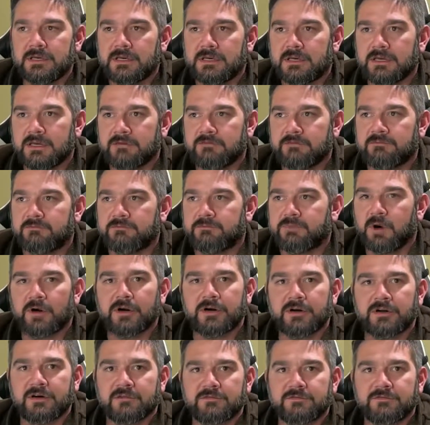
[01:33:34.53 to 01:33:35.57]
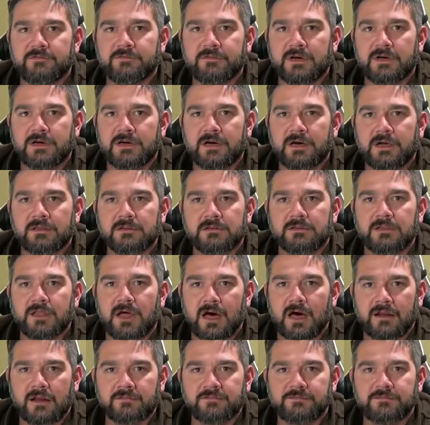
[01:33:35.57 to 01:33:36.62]
in part of a
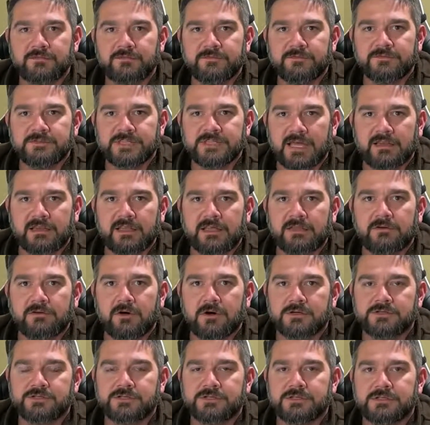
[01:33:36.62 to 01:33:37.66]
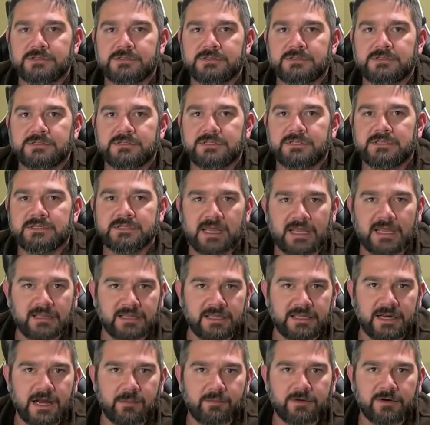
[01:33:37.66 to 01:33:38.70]
lot of satellite launches and
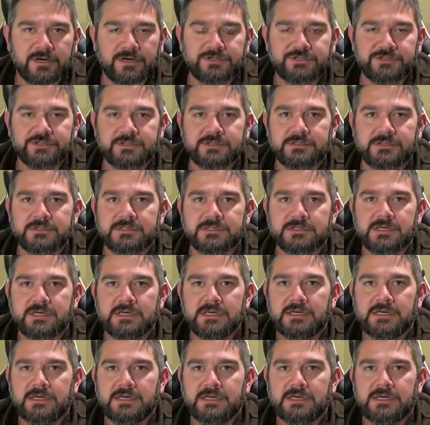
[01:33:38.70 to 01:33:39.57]
satellite operations.